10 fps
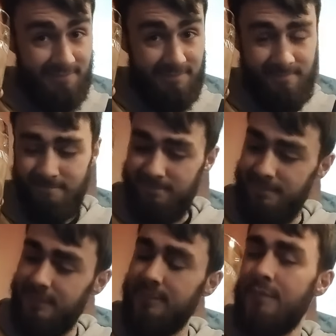
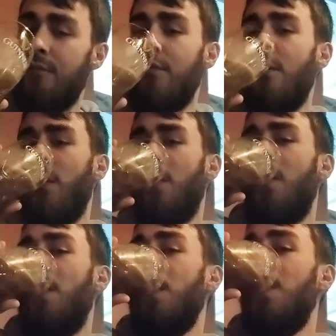
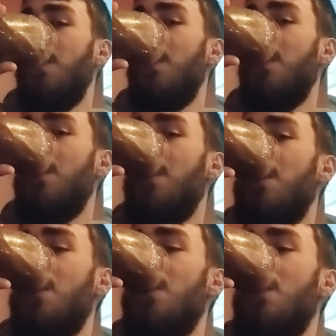
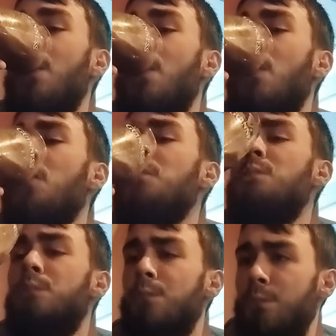
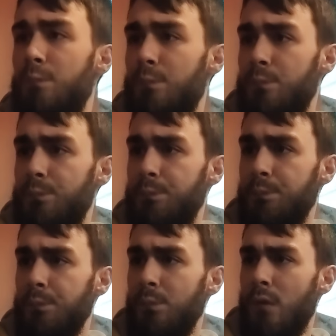(silence)